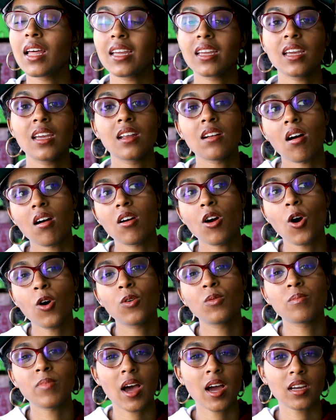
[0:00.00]
like in our
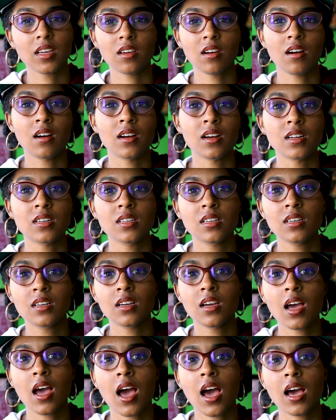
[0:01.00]
own backyard
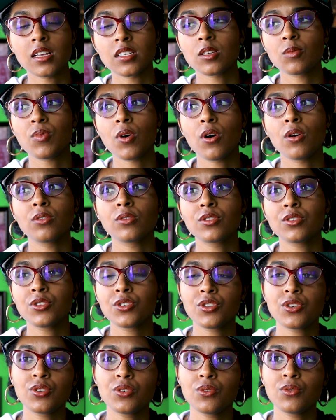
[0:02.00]
as
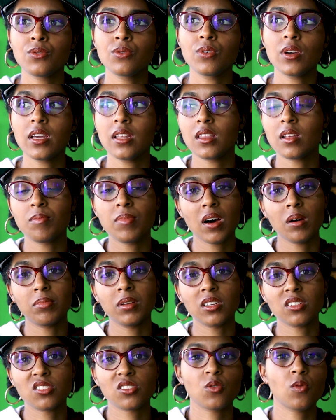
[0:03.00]
opposed to in the
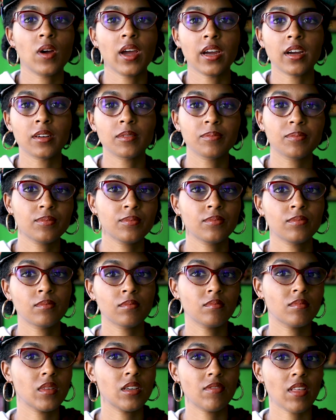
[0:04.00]
public square,
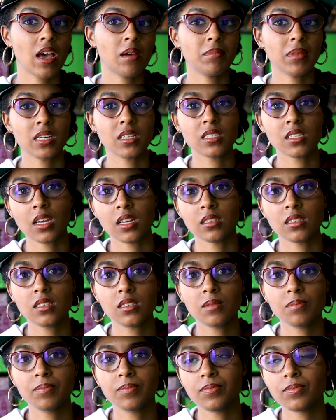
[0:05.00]
if that makes
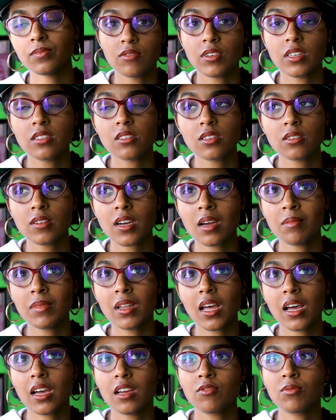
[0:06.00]
sense.
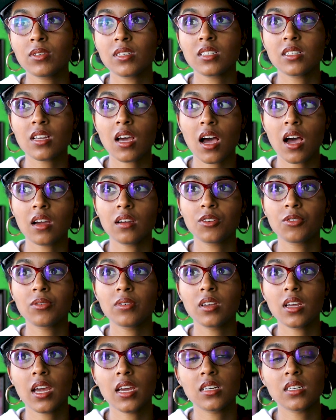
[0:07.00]
Instagram Live was not
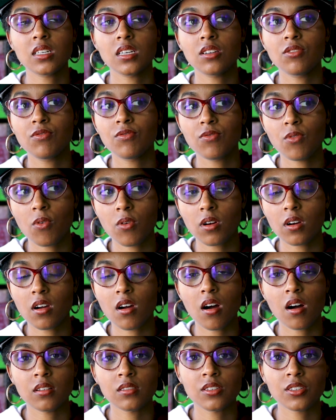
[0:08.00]
created for
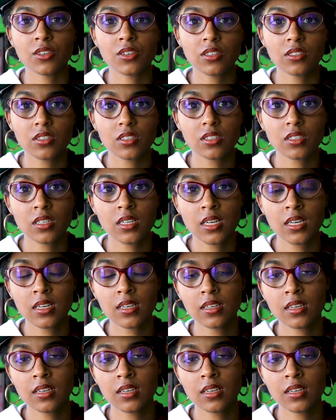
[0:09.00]
concerts